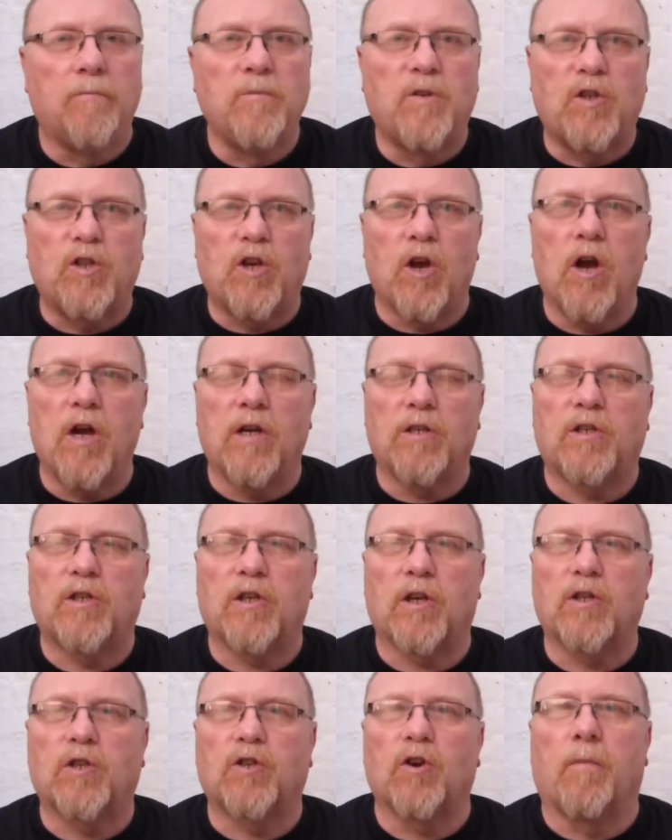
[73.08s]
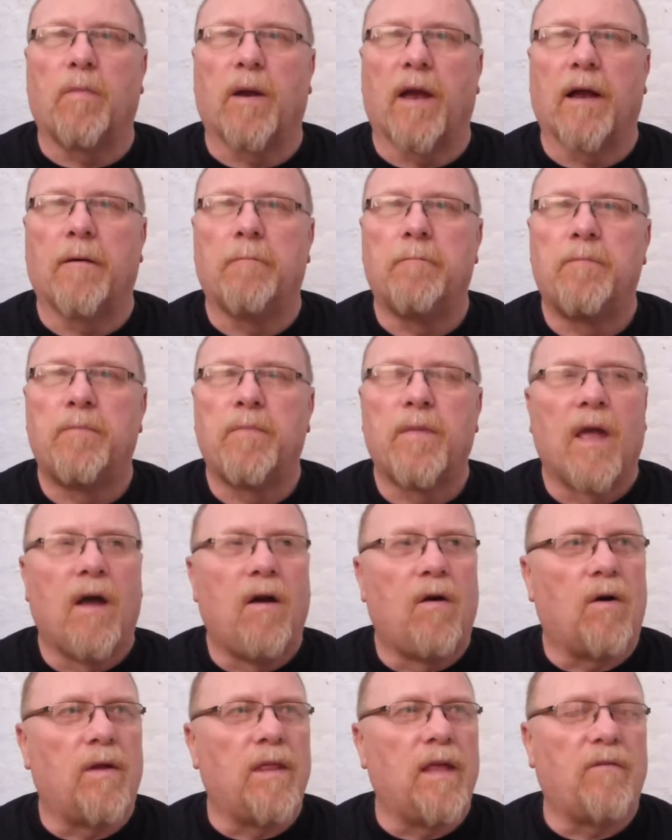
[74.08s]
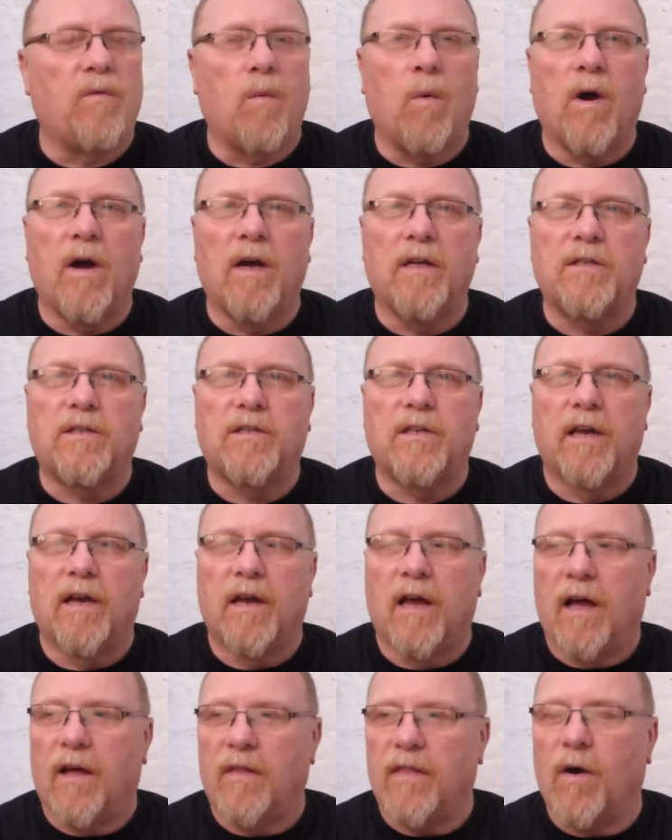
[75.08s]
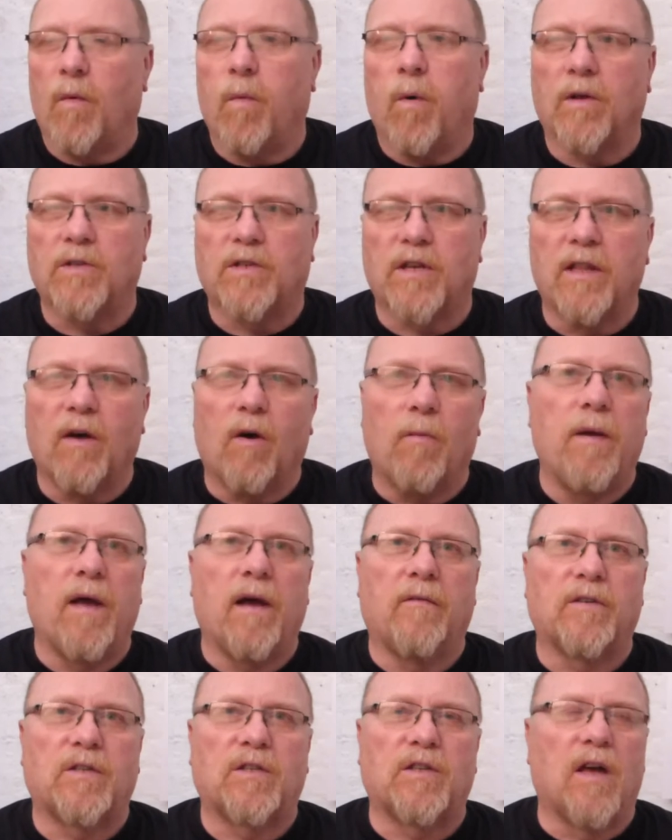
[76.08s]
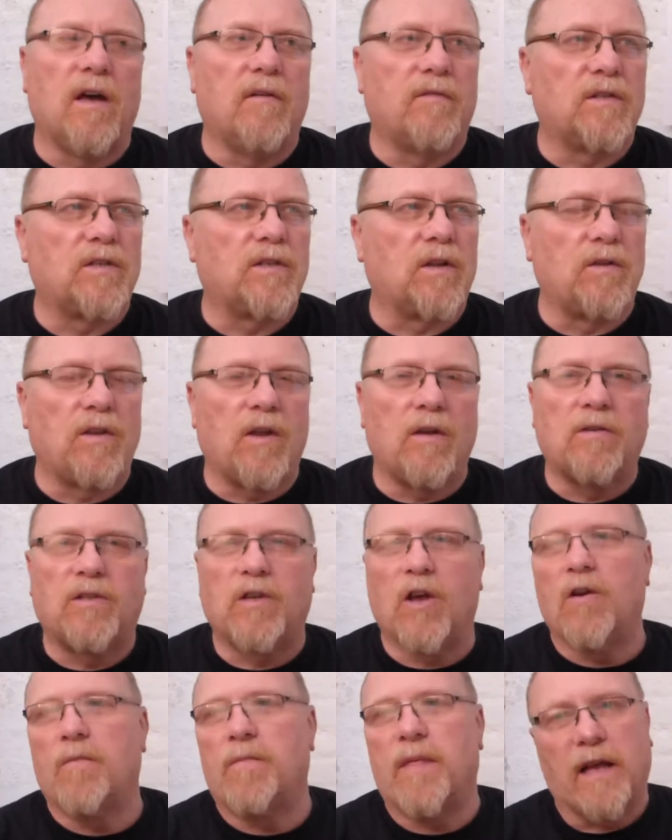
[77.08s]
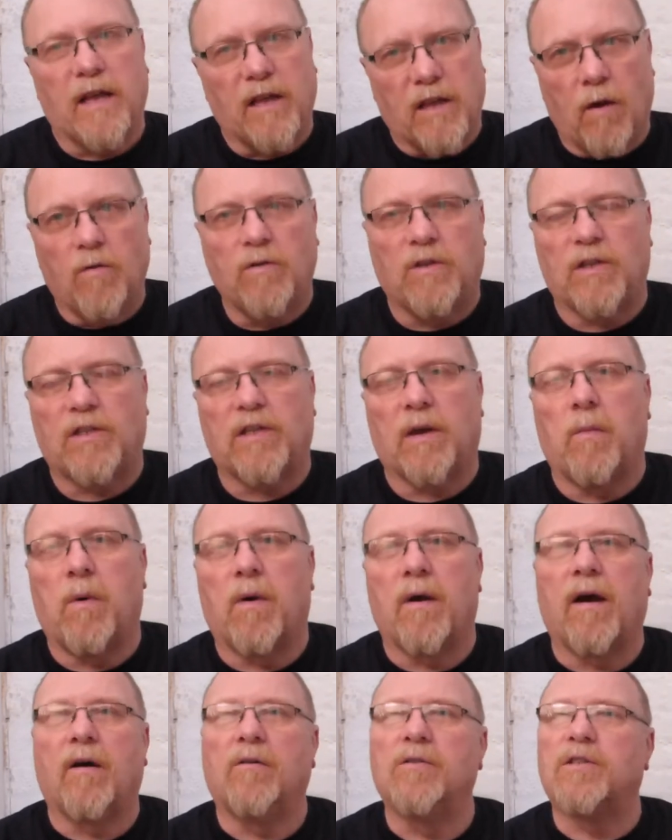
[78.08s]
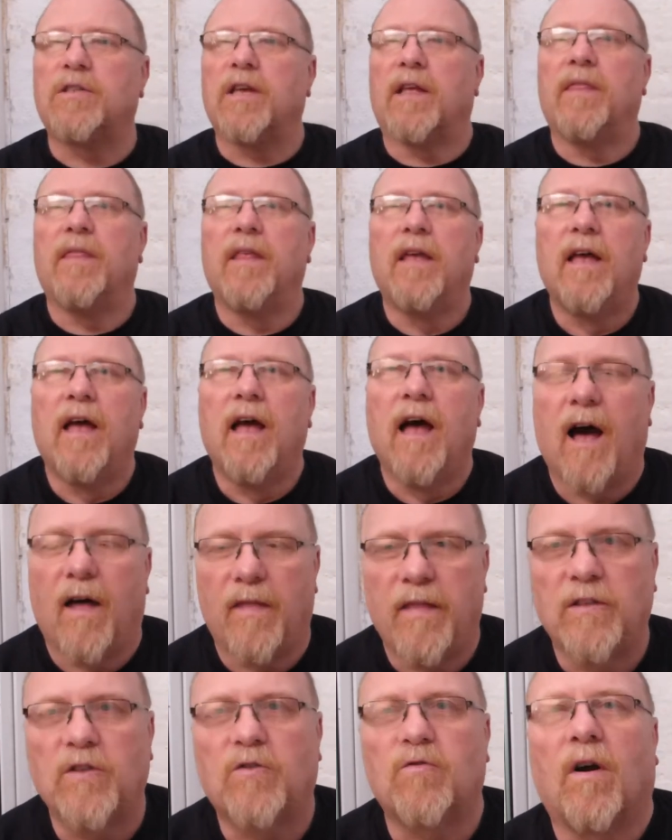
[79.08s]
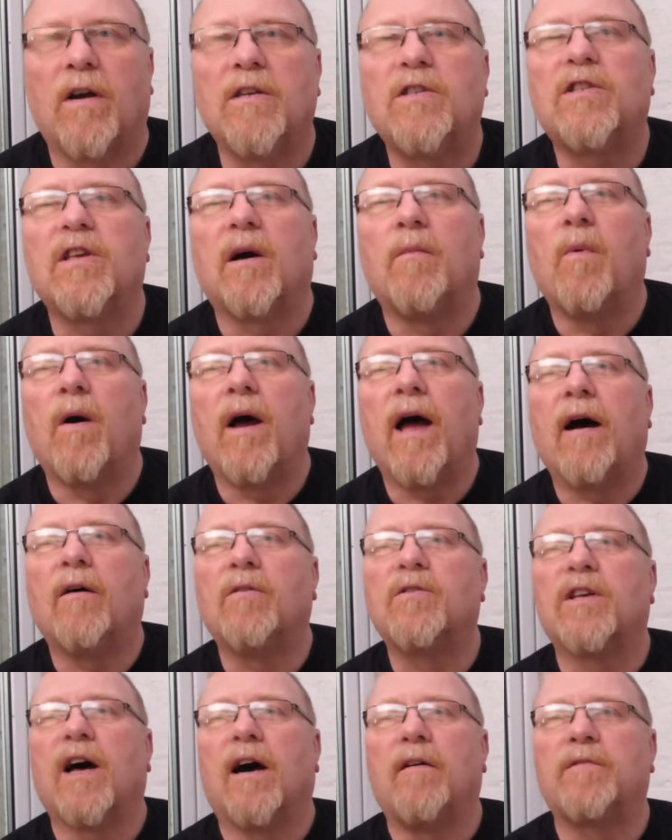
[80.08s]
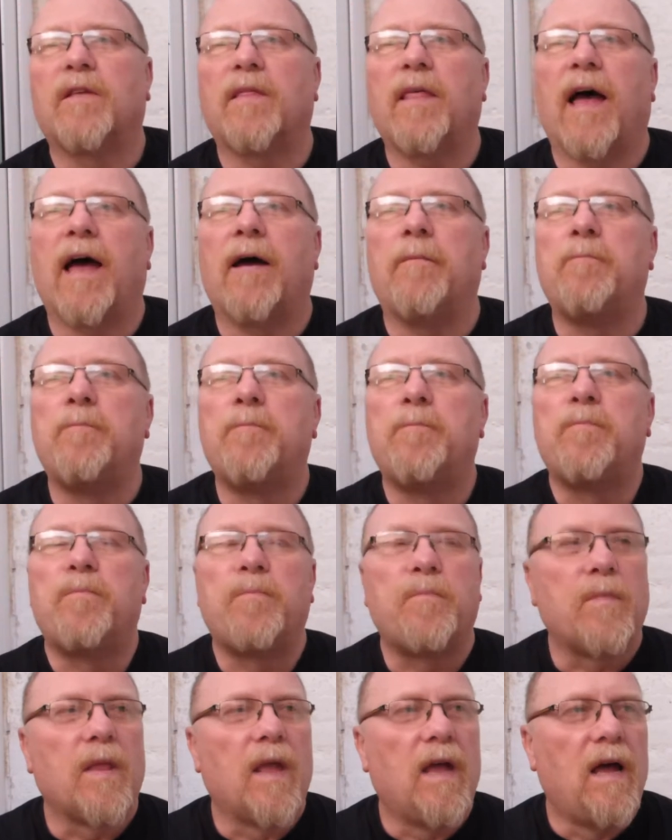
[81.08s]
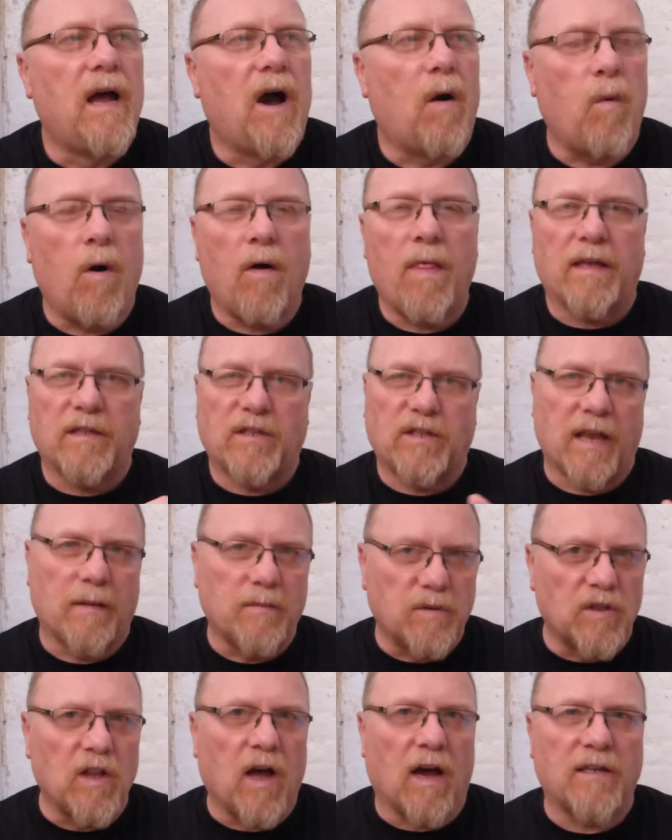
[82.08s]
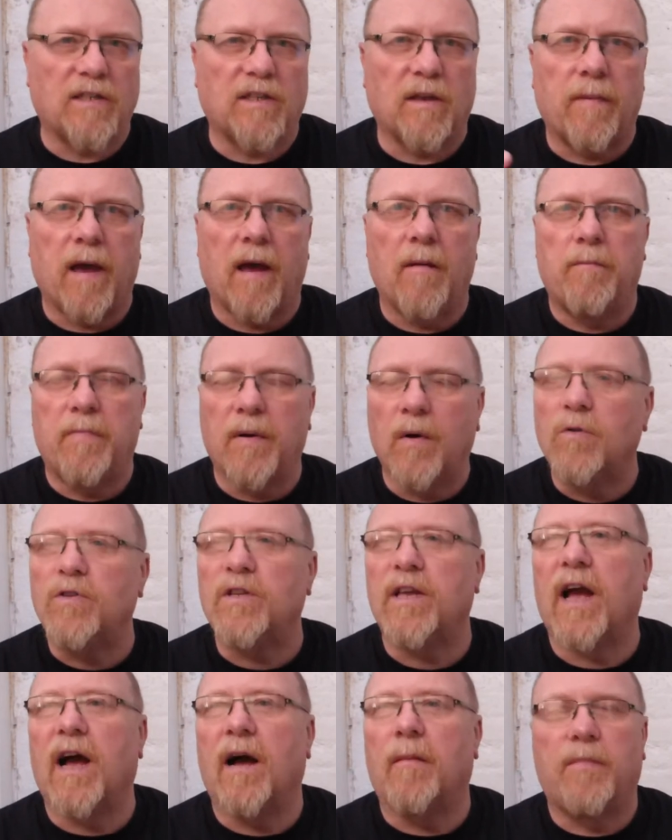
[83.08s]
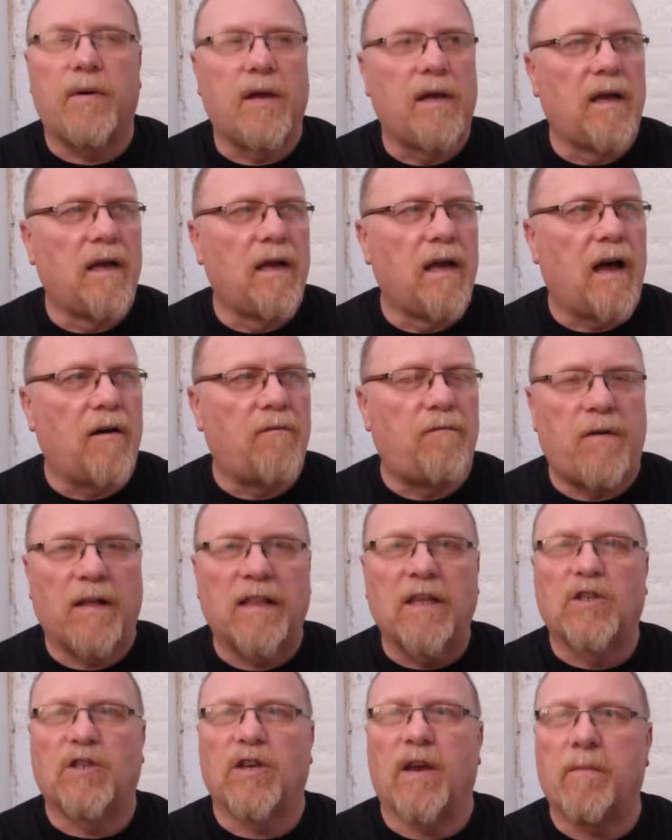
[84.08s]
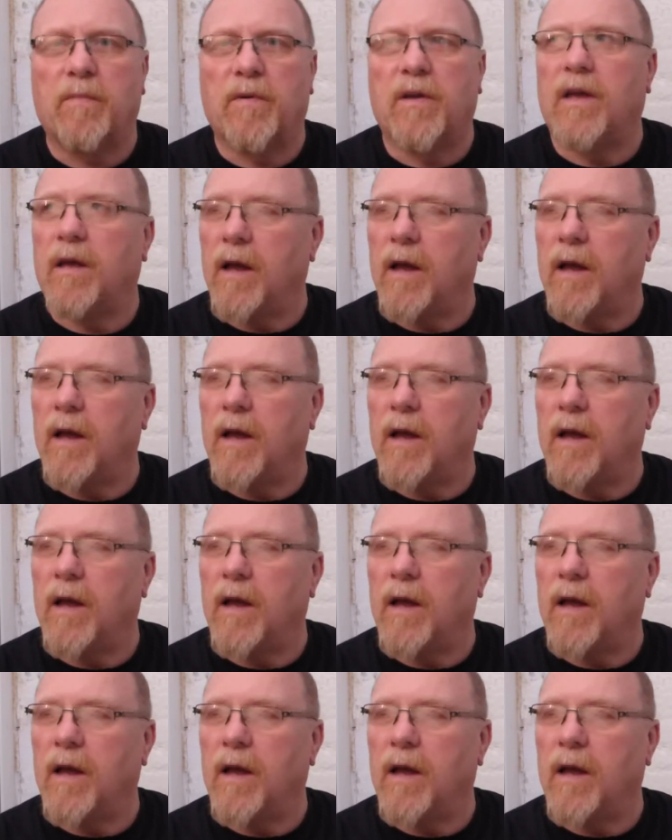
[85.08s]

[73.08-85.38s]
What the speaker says: church shopping. In other words, they'll watch a little bit of a service on YouTube, then go to somewhere else and then try somewhere else after that. And while that seems nice about building up a fellowship